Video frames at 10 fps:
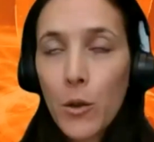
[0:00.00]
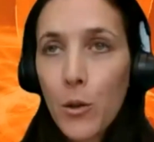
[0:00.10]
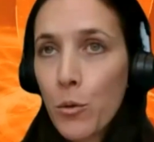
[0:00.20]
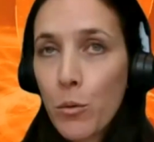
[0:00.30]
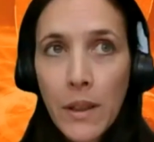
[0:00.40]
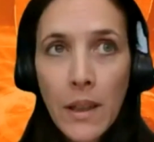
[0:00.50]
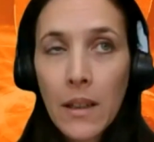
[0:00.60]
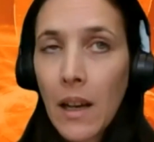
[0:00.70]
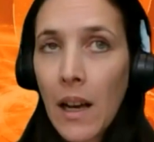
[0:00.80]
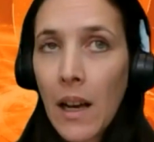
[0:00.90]
you
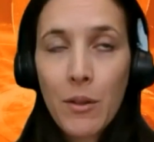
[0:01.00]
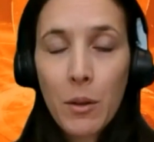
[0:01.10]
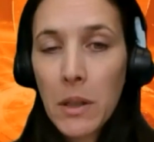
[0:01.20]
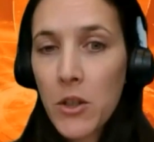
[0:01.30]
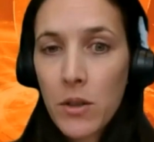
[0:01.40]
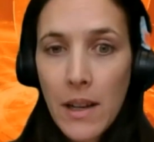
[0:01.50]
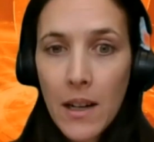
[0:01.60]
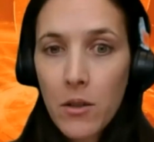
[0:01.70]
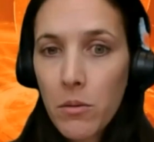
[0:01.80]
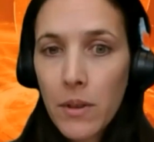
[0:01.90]
can have a malicious
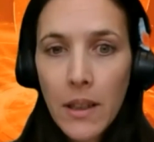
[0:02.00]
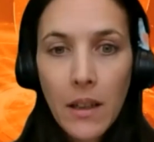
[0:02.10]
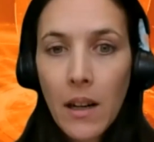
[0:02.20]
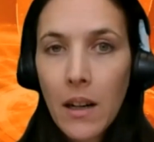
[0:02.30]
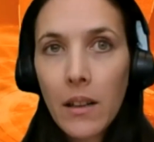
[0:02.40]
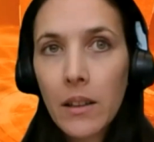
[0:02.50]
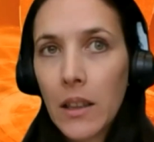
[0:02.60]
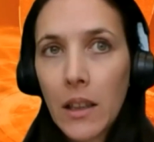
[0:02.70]
actor that are